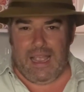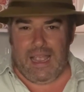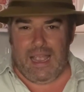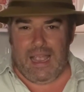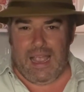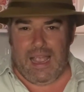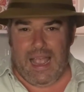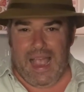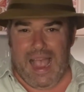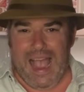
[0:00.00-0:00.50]

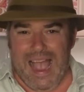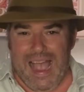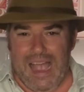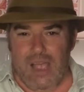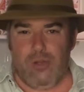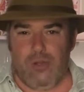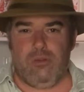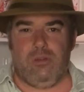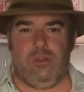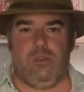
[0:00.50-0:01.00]

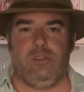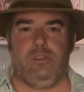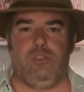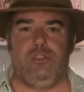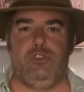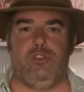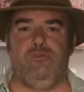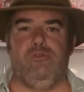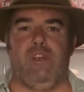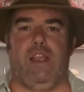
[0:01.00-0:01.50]
How do
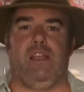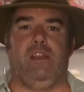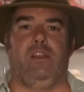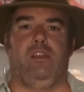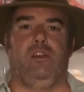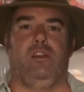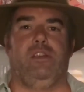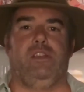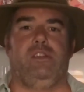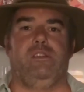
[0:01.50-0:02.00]
you
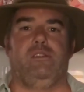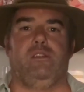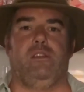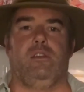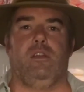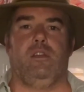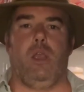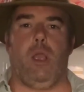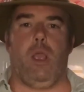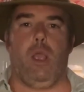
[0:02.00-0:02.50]
recognise
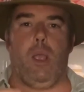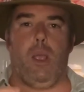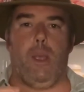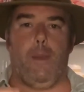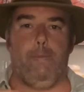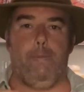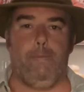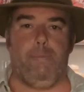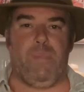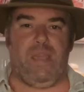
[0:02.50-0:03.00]

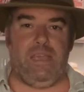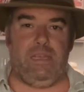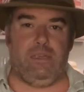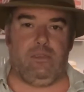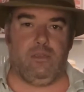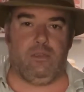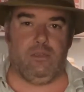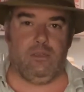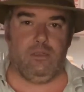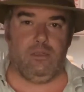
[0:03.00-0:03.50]
peat
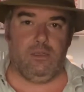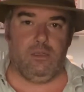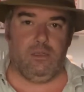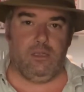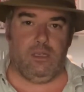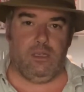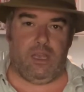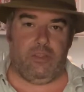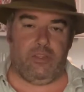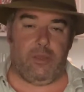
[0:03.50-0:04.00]

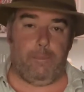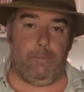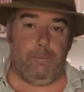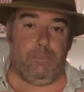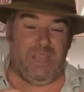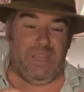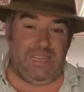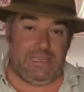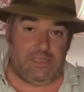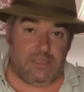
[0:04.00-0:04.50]
and the
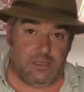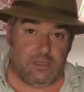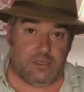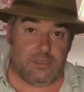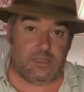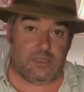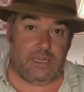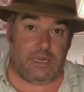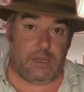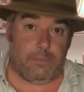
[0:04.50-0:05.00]
peatiness
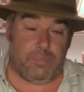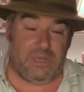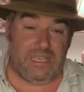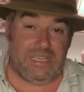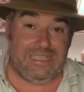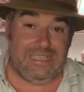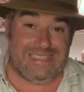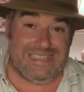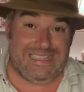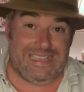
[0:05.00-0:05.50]
in a
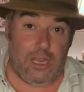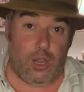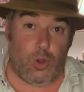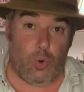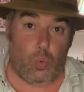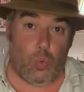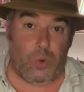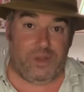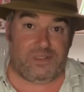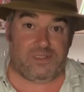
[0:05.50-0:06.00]
peaty
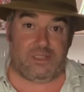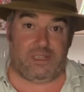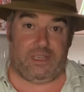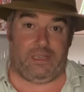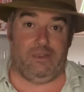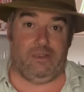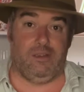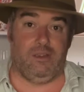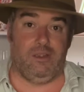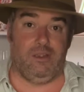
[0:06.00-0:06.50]
whiskey?
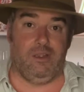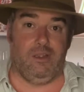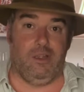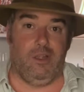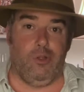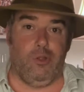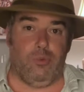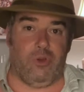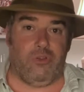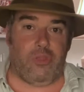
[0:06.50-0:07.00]

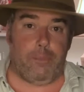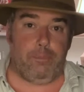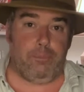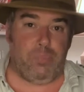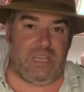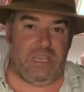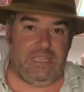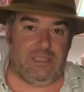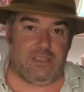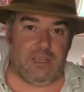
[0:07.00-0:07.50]
Well, the
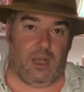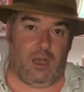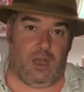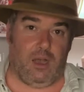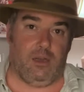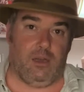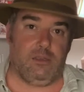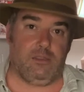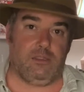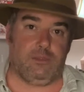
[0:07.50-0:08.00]

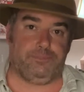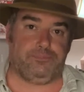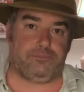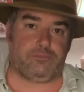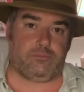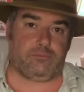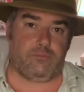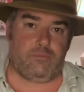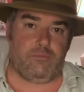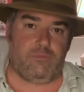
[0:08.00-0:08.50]
Peatheart
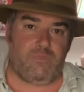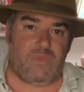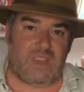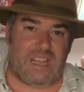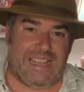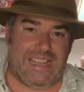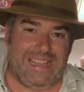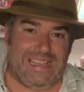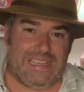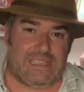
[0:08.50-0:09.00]

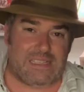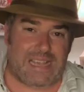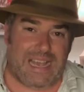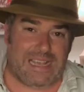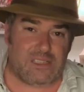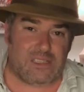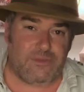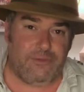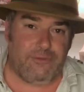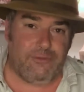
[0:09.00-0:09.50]
has
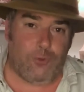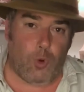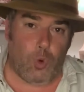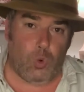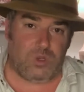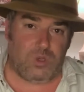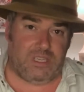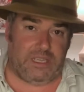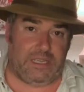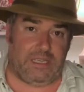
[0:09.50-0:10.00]

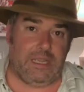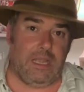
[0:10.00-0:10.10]
40